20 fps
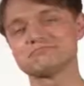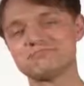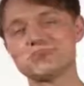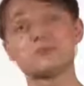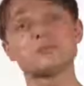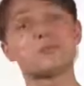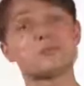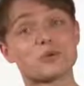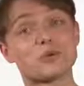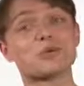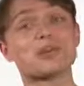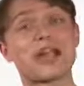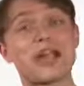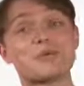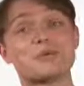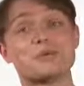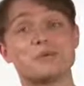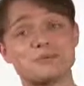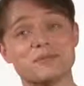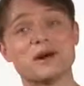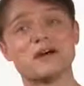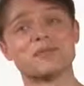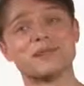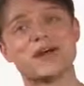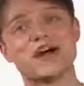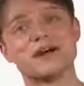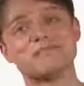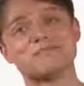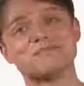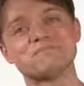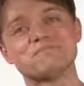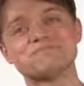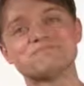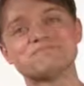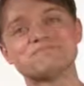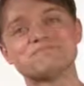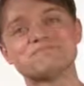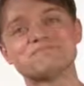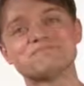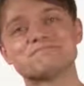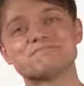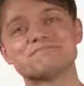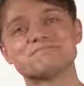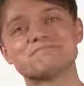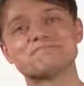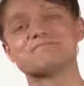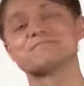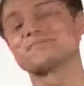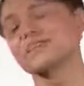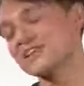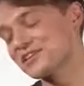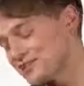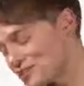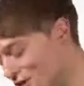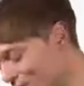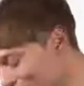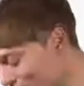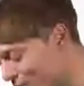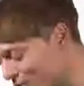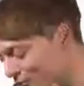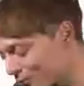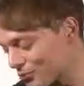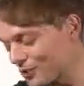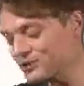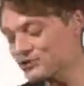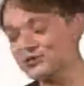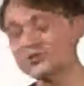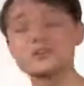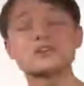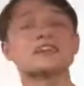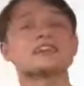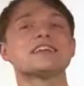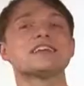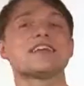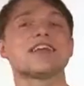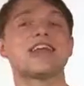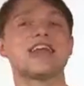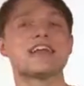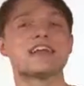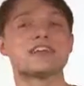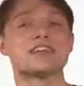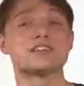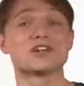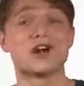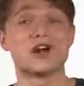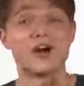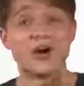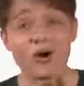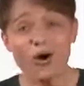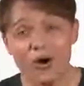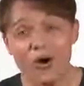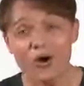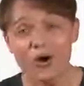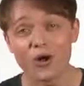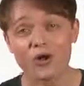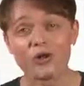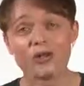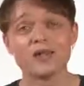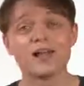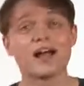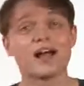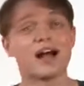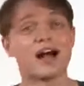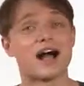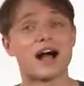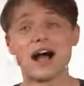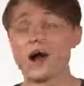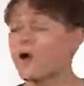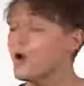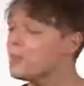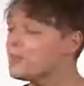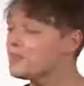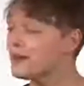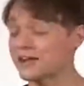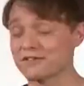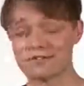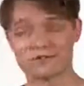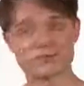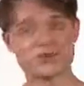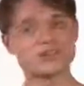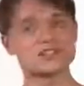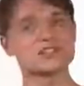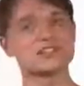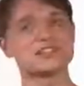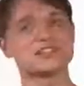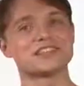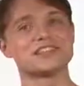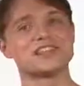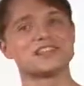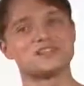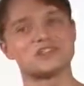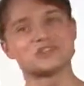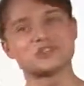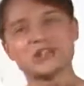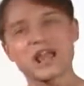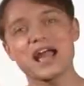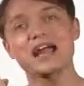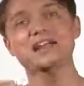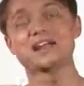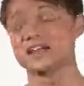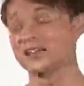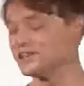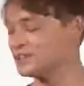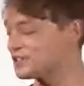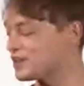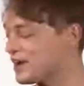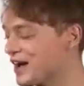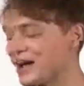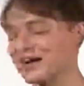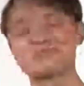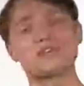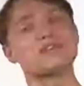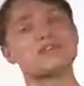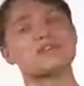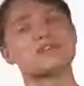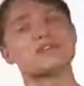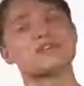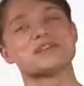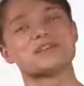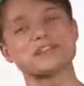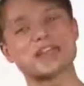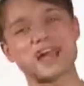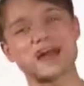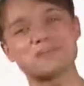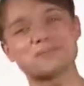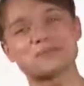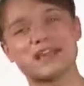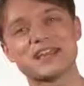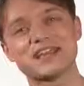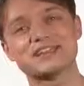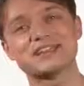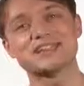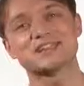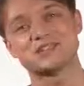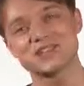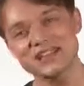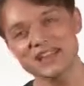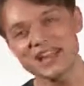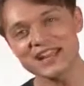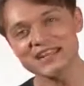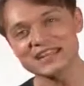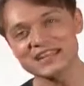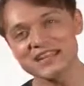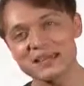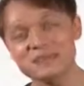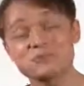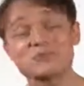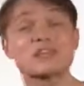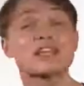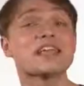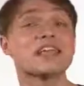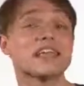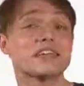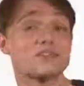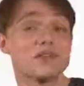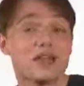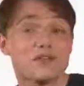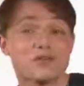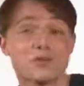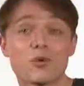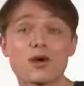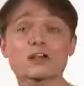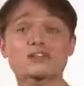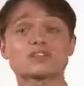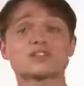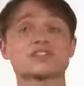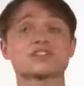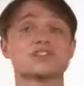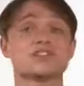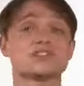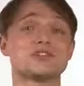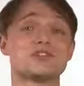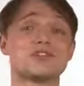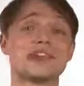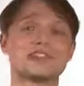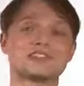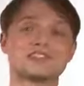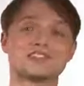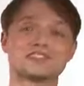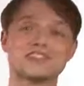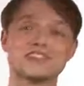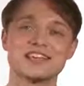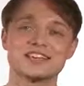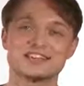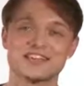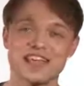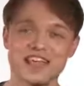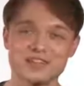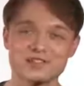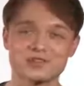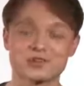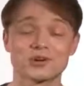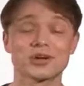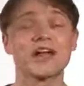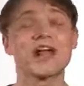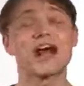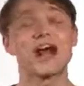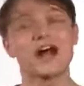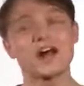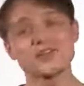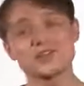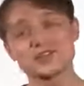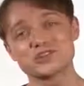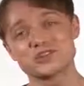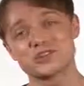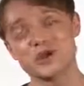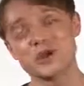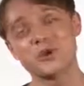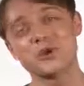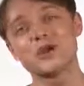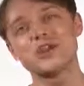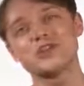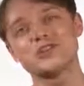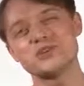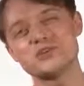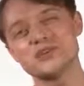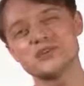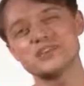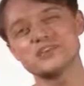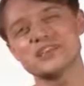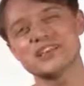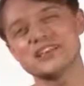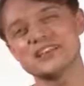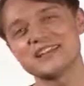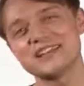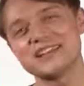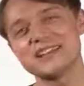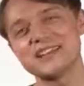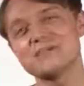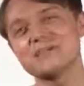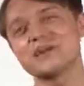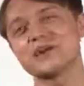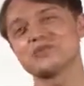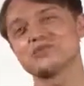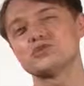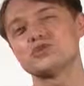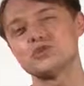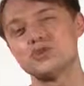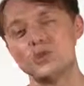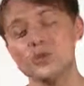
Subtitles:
we'd be pretty happy about that. So, Richard and all, I hope that I've risen to the challenge of giving you the top 10 singing tips. If you have questions that you'd like to see us answer on the show, you can send an email to